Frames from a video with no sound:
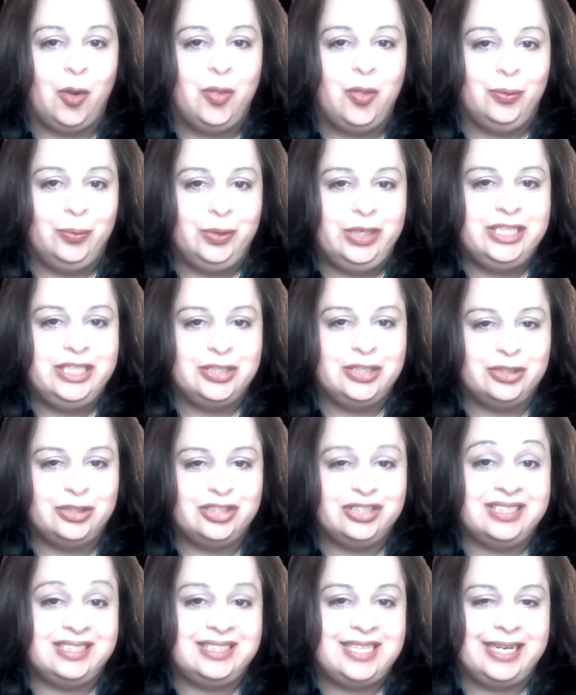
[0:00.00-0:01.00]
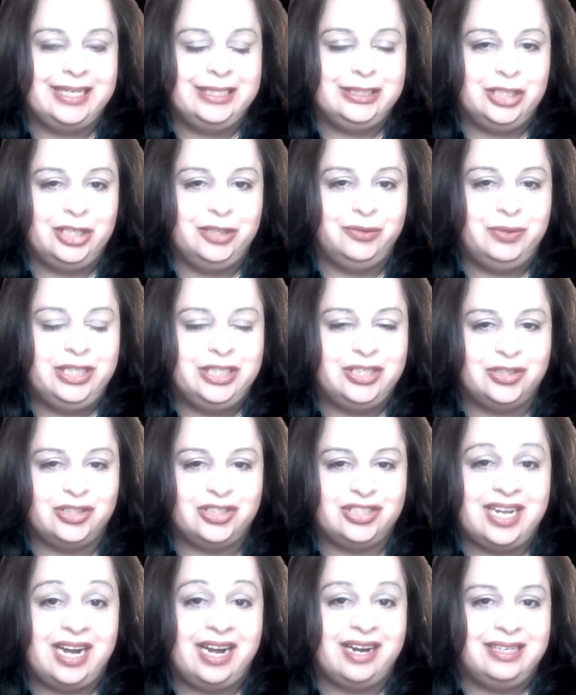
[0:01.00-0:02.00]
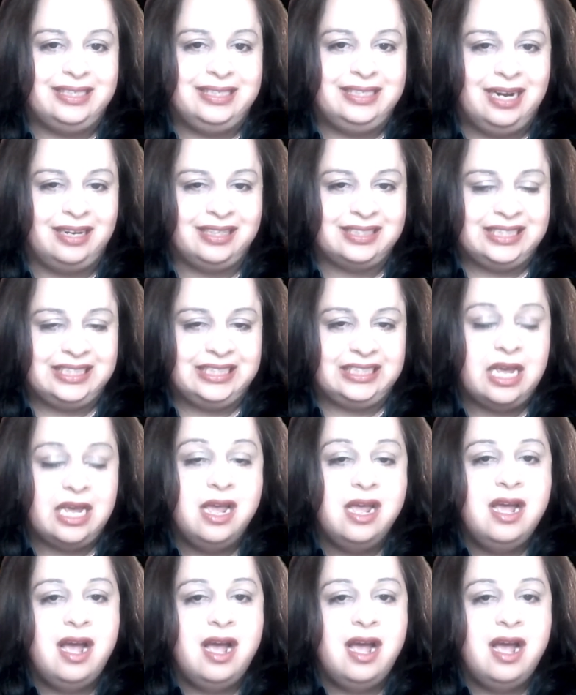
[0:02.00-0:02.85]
or the research, the secondary research that I conducted.